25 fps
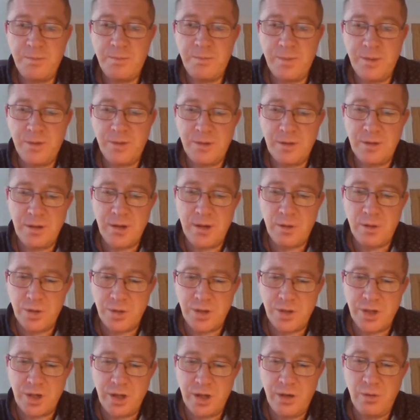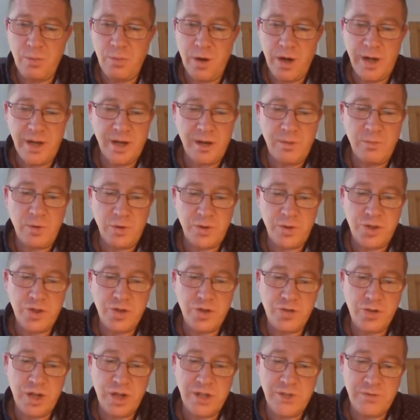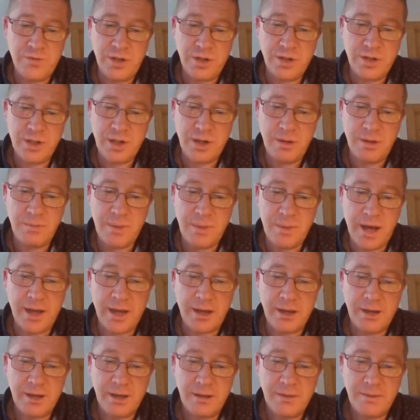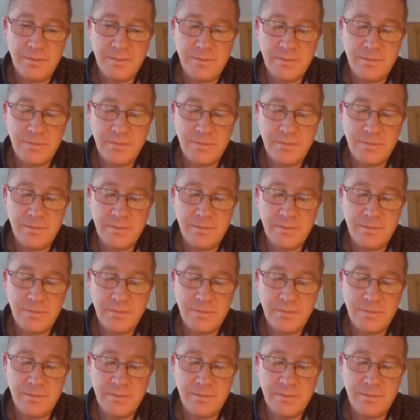but I wasn't going to wind up watching trains for her to come back.